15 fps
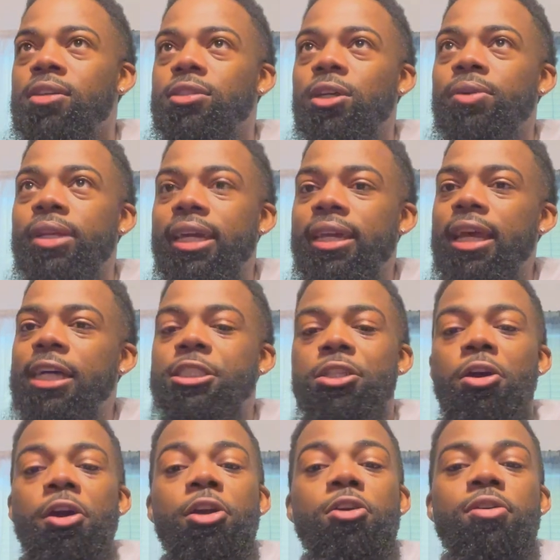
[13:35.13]
So then I
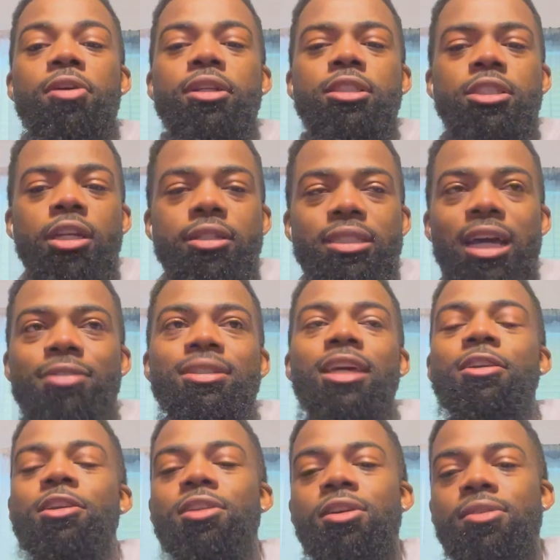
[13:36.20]
started going to church. I was like,
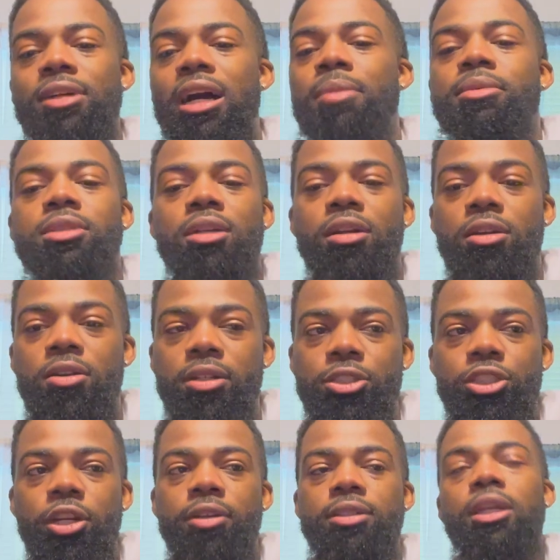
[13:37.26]
you know what? I'm going to start going to
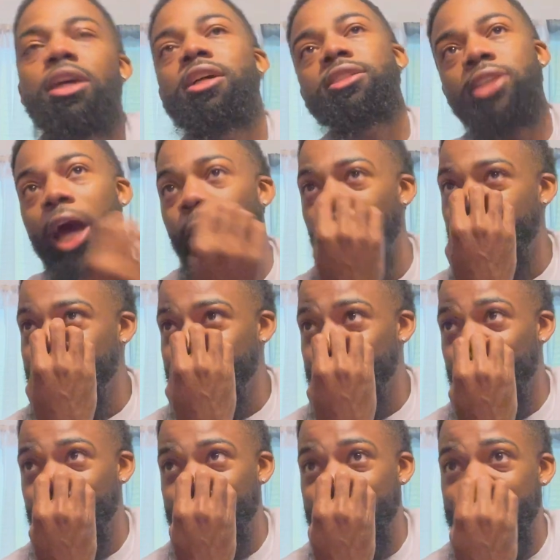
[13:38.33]
church. So I went to
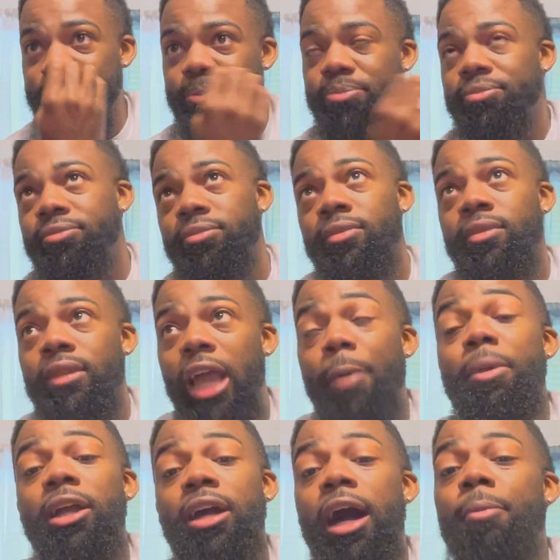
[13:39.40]
church. I've
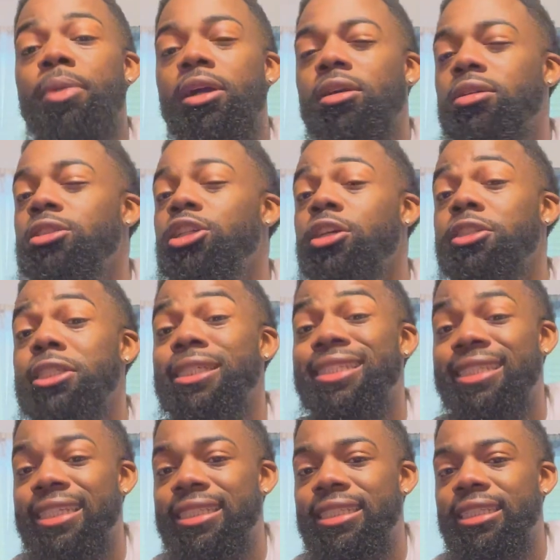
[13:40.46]
been going to church
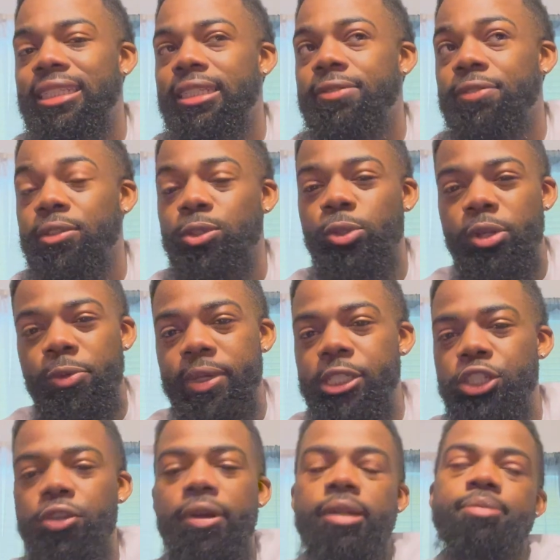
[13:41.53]
consistently for 3 weeks
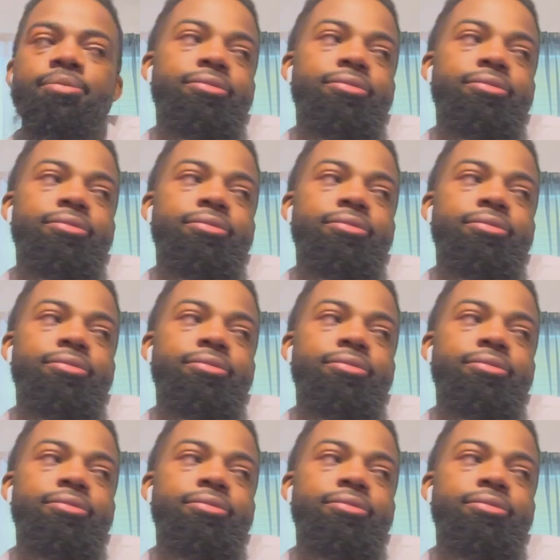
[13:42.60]
straight.